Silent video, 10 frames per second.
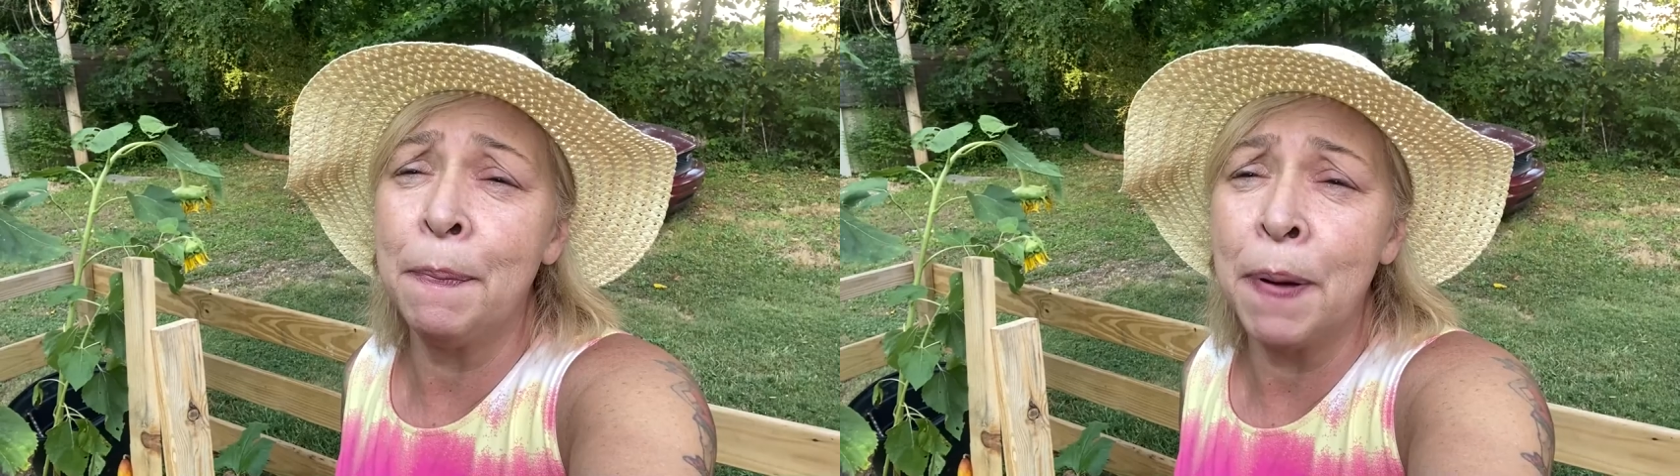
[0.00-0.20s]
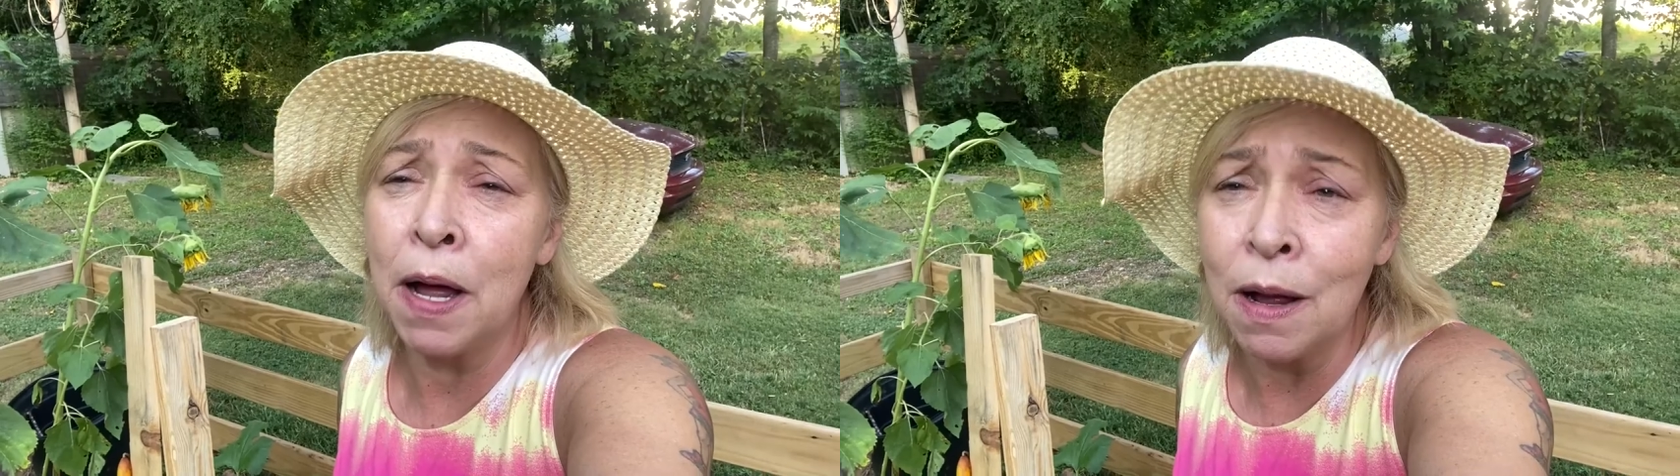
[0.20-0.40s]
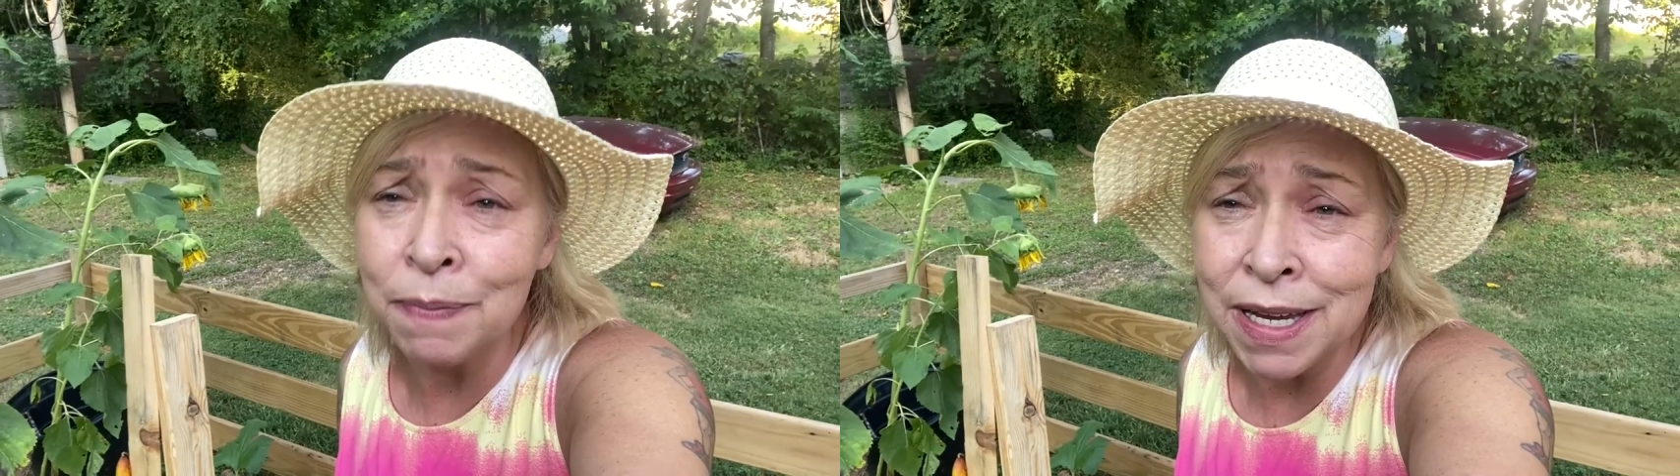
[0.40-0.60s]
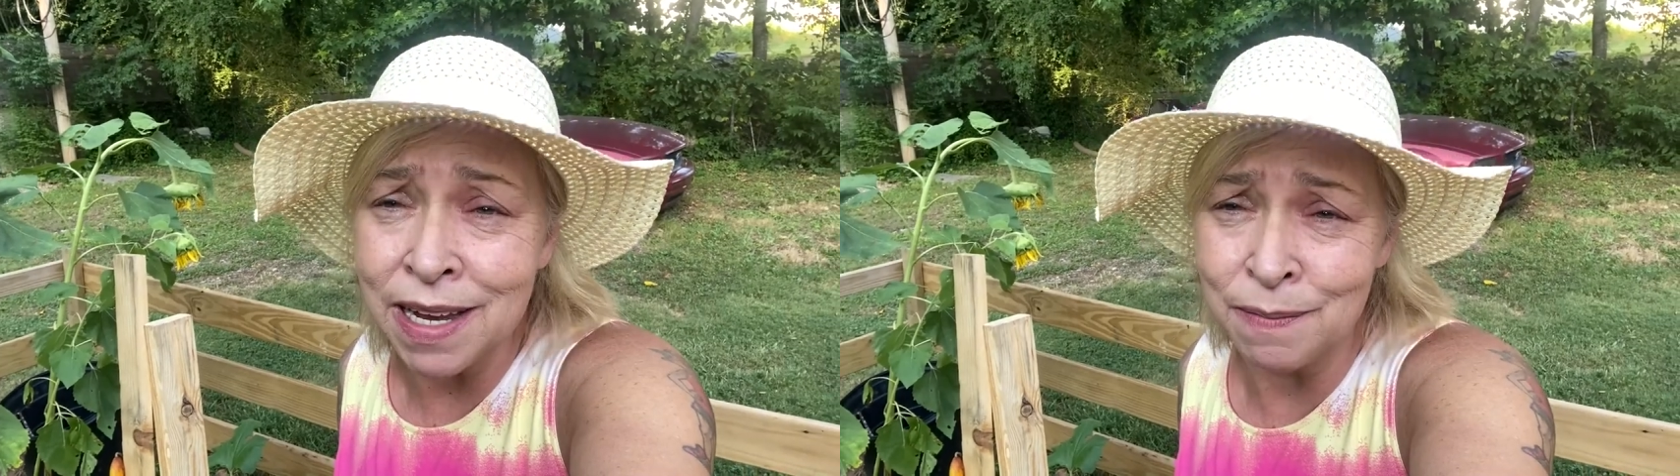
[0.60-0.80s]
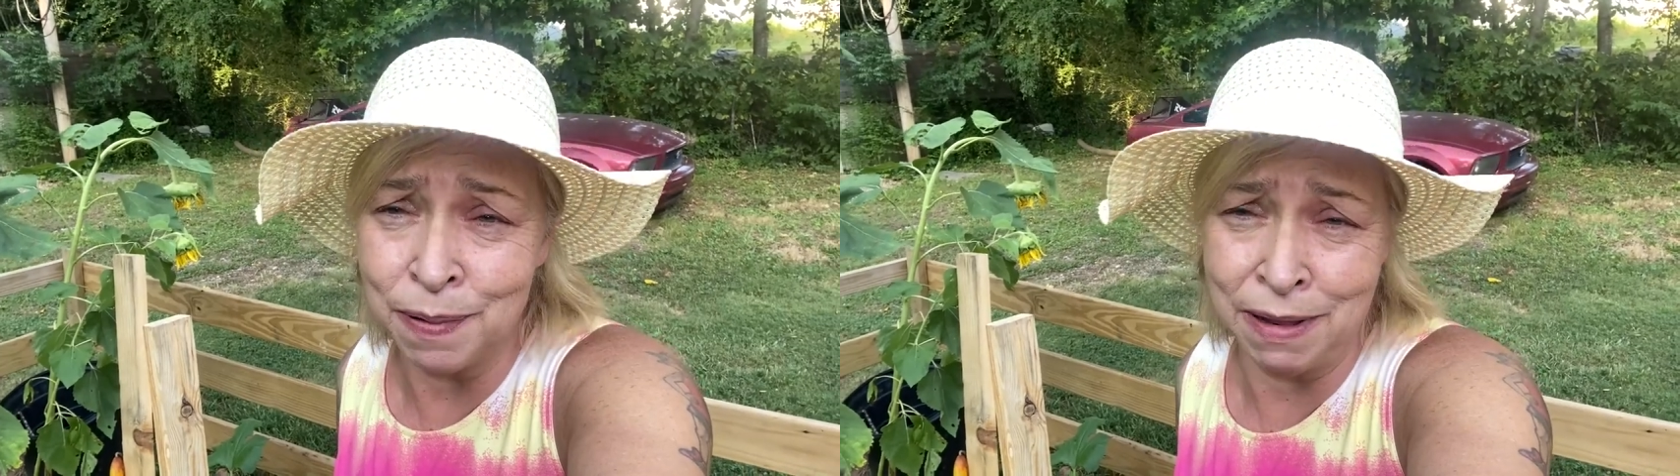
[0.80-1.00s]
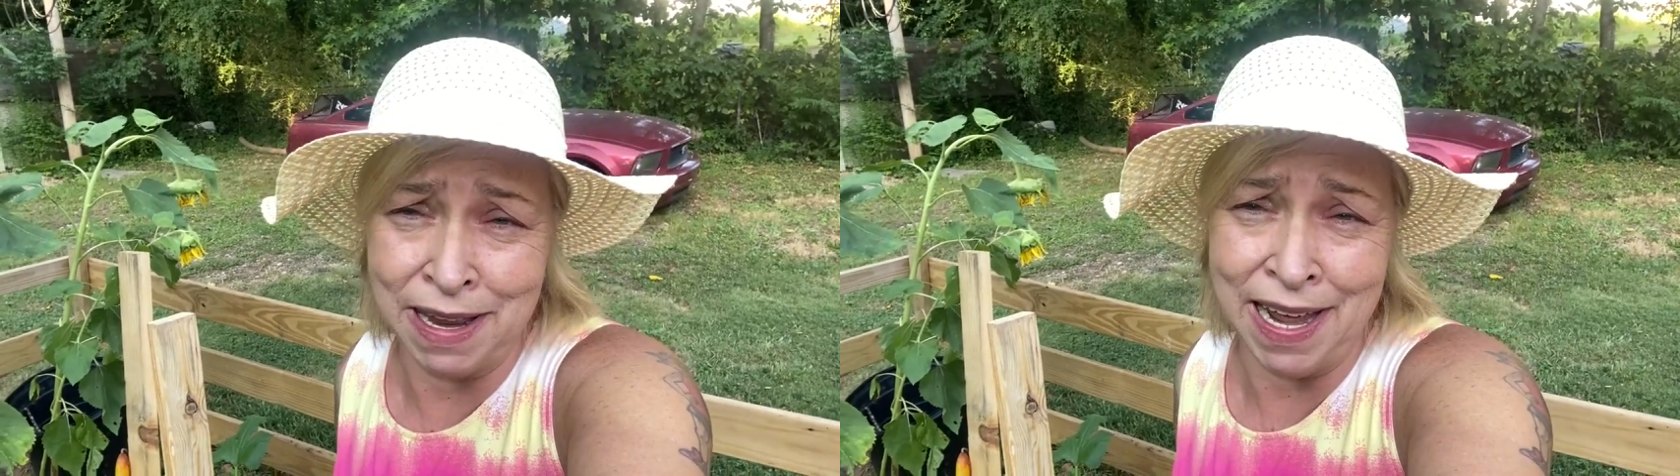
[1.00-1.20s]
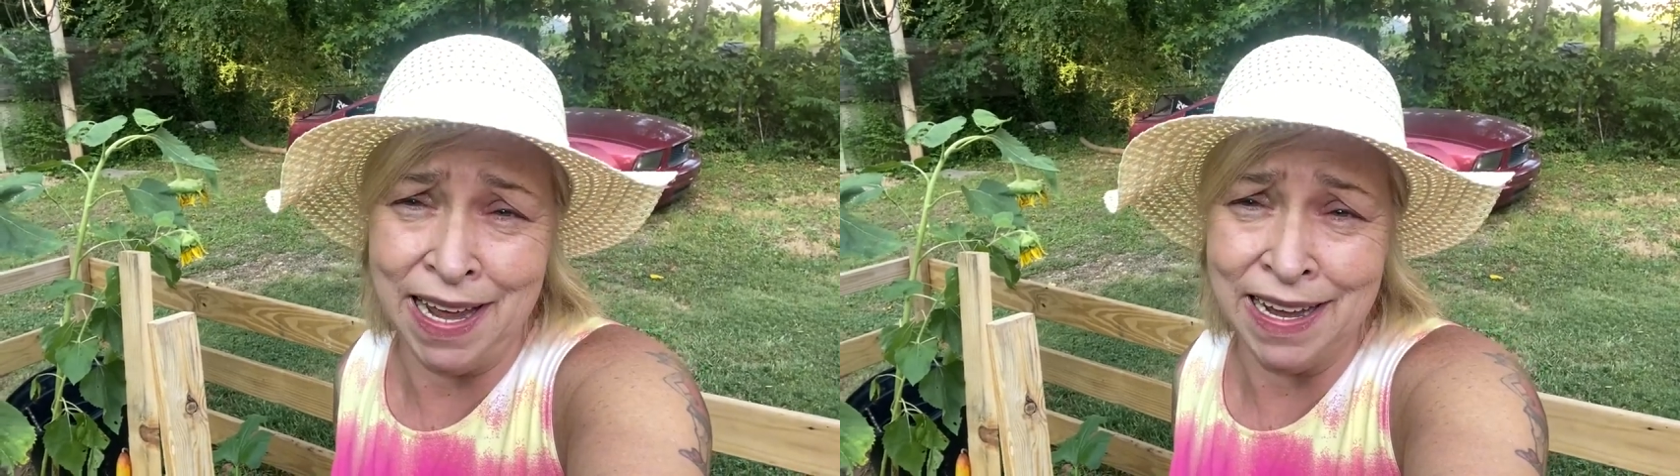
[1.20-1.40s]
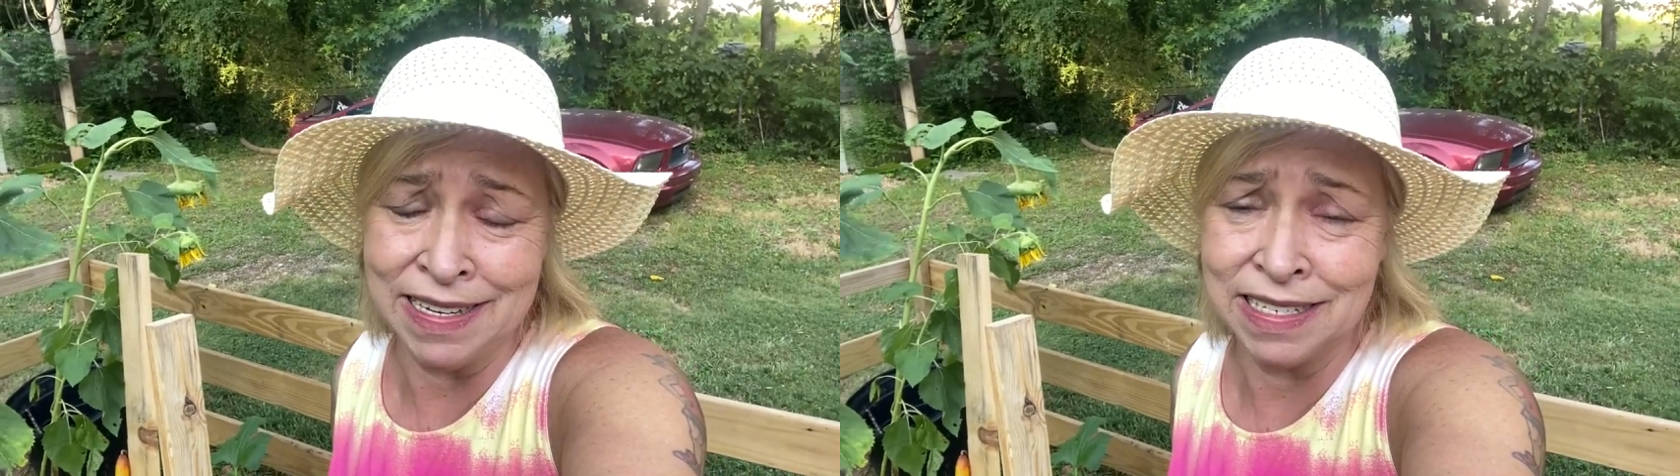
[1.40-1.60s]
pumpkin
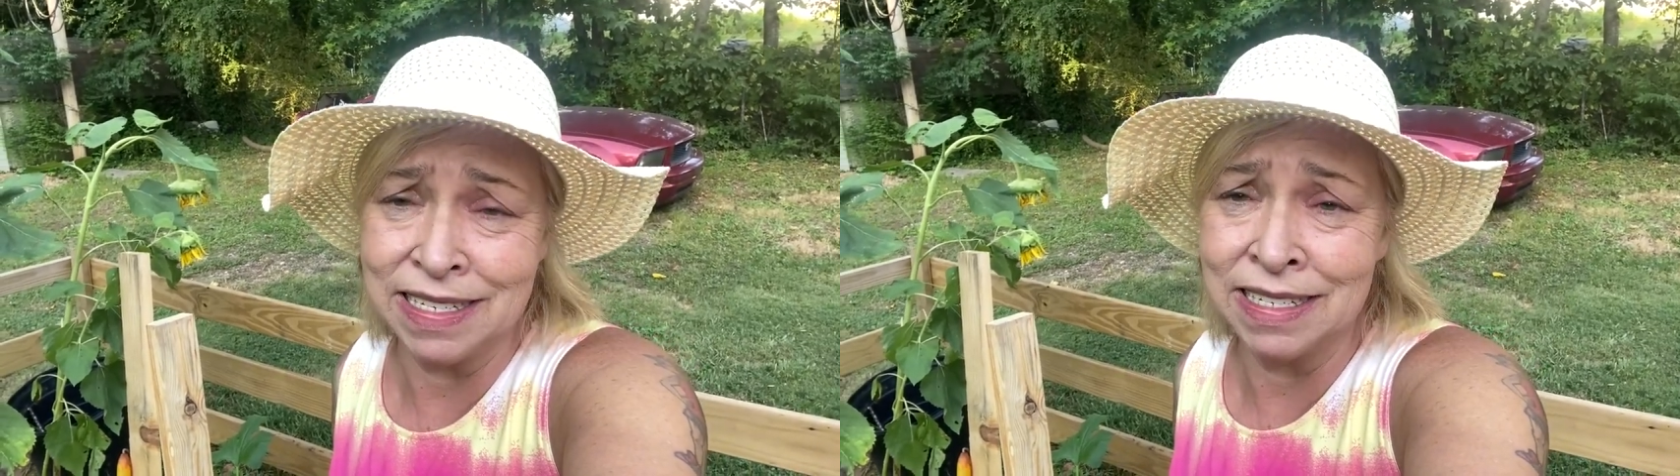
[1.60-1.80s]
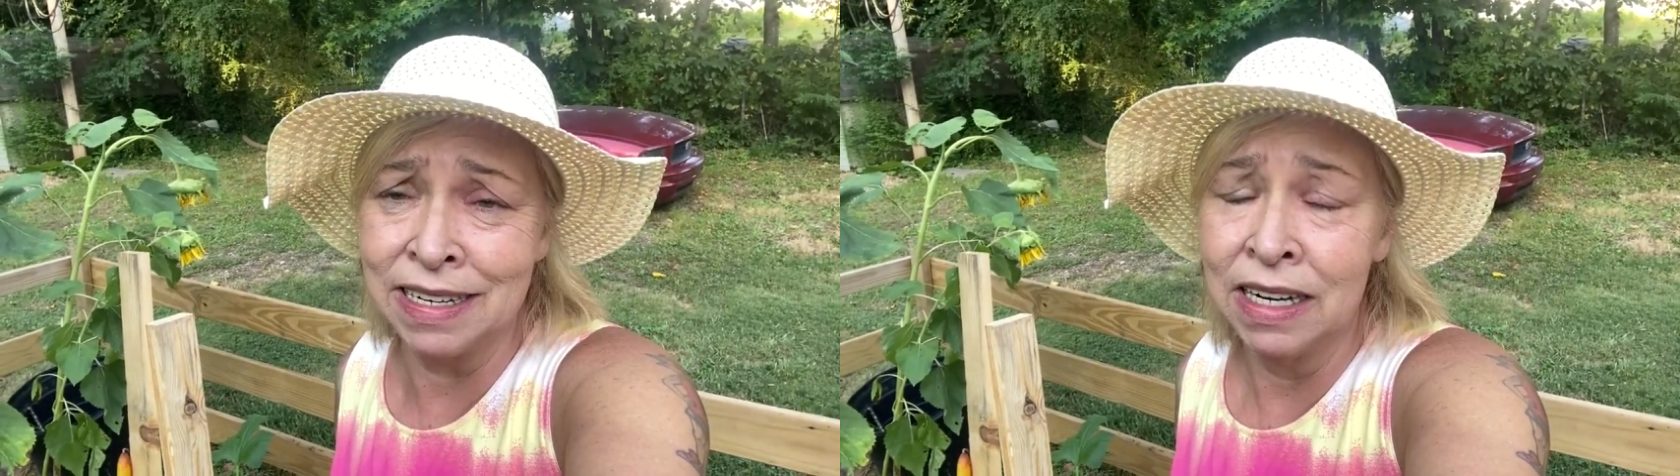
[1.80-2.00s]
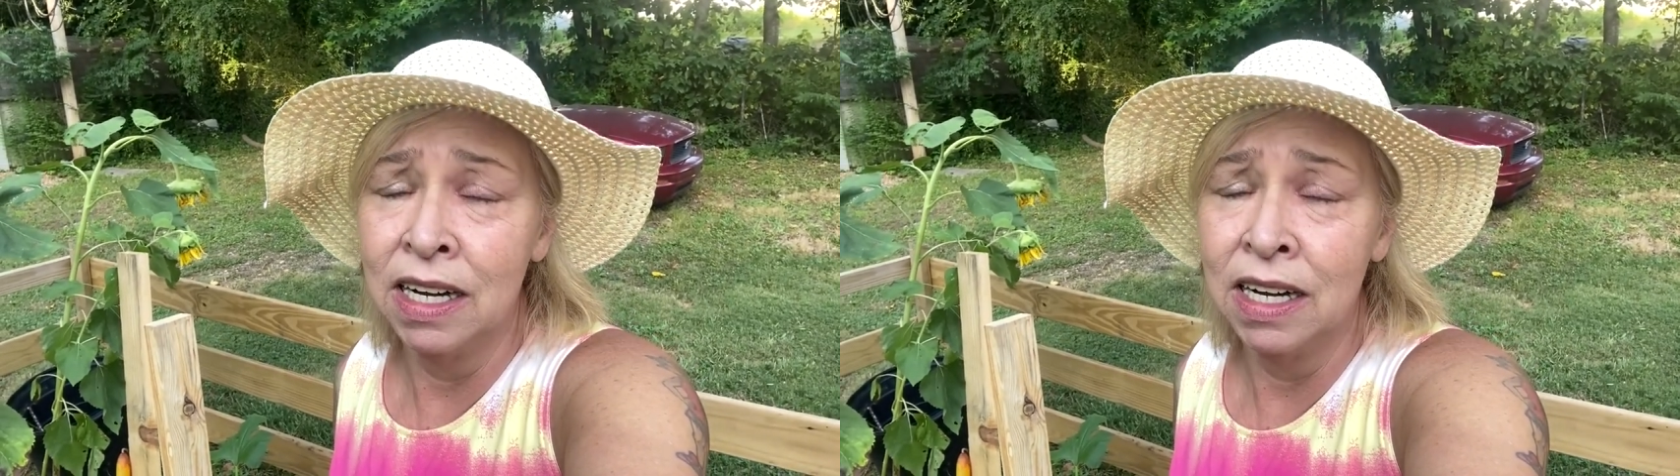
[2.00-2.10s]
plants.